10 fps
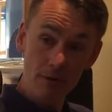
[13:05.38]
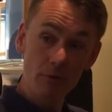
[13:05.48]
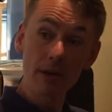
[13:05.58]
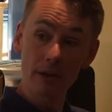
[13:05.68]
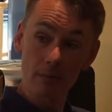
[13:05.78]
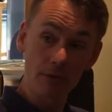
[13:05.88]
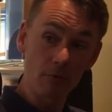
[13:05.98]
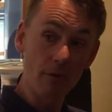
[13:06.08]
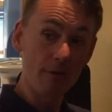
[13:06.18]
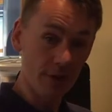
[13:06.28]
between them as
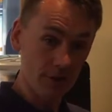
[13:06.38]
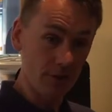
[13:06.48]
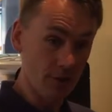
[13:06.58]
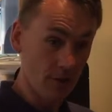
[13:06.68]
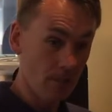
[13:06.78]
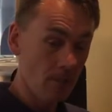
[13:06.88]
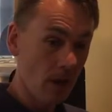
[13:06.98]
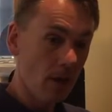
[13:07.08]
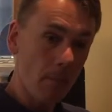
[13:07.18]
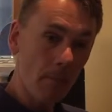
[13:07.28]
we've listened.
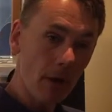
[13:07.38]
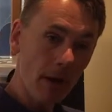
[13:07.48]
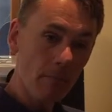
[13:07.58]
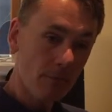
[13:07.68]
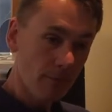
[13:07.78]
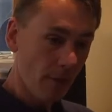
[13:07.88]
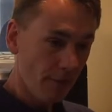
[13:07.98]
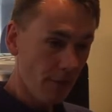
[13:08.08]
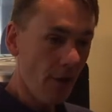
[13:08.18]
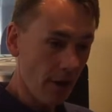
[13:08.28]
Beolab
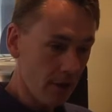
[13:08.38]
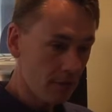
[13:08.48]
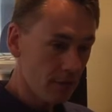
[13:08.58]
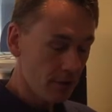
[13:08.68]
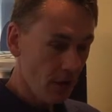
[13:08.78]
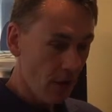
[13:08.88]
5s